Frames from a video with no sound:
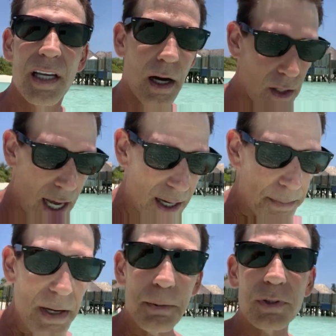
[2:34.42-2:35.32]
A lot of
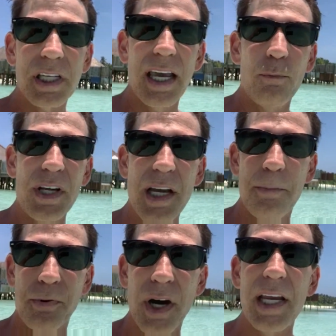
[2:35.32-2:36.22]
people say we
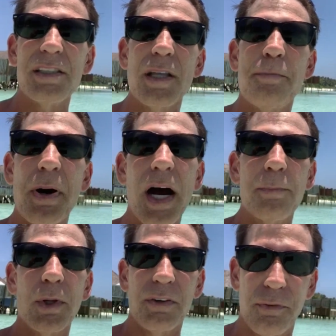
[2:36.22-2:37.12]
get praised in
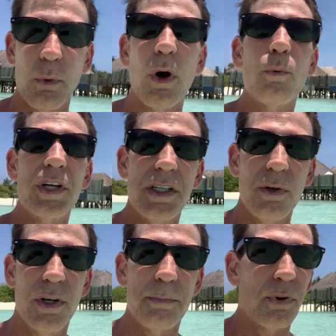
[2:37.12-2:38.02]
public for what we
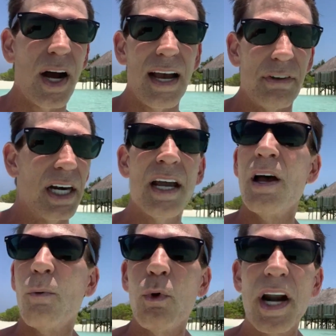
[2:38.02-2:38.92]
do in private.
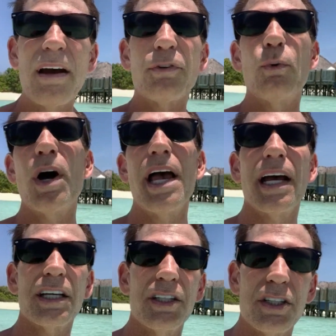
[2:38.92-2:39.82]
Whatever way I
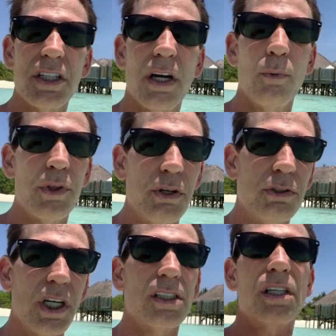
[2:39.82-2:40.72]
can share it with you,
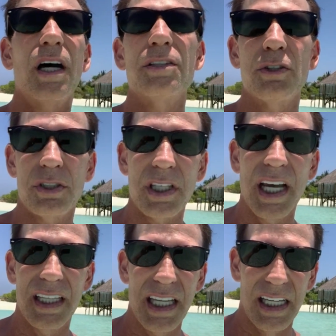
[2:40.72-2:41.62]
just
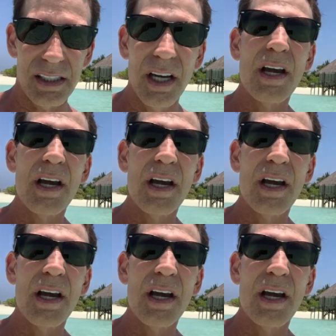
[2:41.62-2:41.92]
understand this.